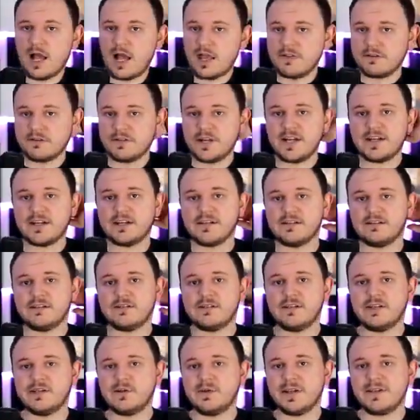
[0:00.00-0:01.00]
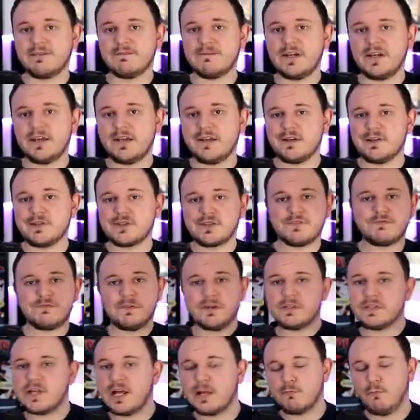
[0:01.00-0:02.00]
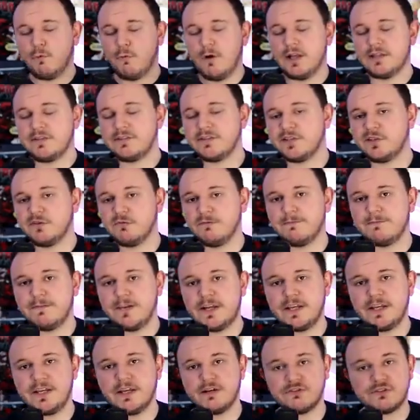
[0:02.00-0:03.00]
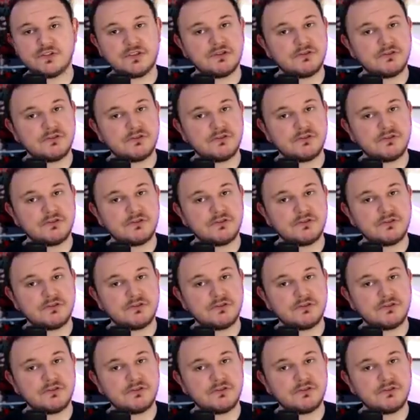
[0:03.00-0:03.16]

Other than doing videos, if you're not one to do videos,